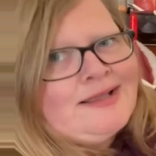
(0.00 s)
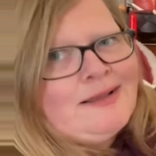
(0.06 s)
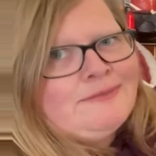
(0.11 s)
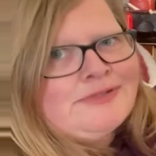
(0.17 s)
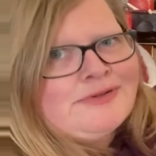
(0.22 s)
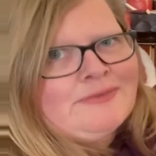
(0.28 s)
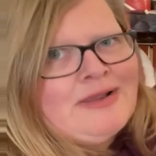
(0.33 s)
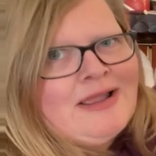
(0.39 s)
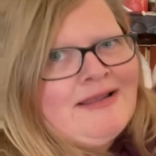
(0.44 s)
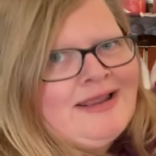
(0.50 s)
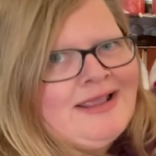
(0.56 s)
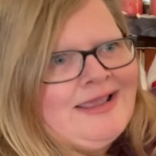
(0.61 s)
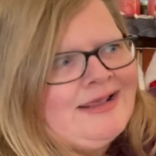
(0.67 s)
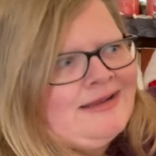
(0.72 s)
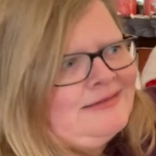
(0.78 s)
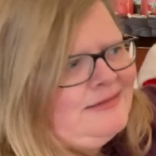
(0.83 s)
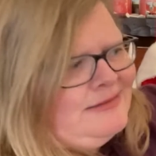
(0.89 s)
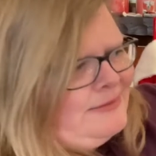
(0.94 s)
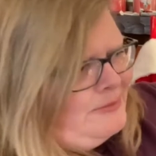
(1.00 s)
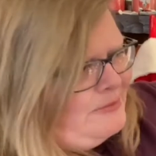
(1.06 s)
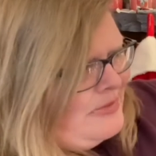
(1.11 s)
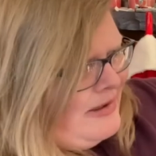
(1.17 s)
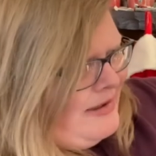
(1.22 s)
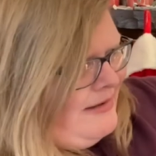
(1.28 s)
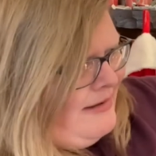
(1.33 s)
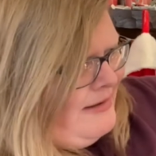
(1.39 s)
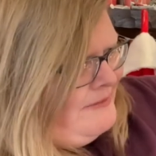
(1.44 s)
around, I get a little
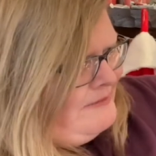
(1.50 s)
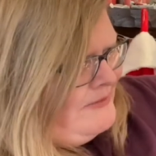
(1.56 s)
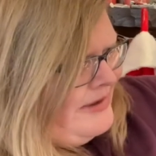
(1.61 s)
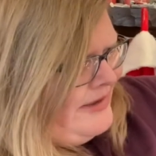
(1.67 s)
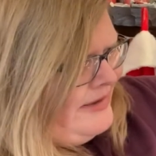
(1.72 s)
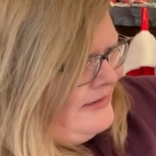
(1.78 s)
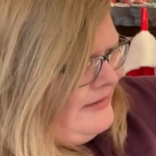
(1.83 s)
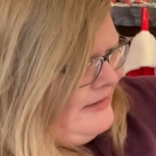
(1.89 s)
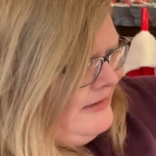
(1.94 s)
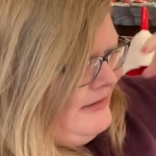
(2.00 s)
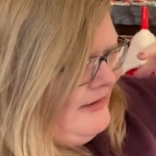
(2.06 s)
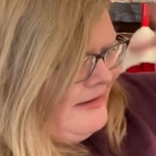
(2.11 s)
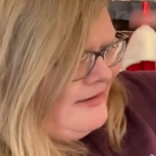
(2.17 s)
bah humbuggity, and it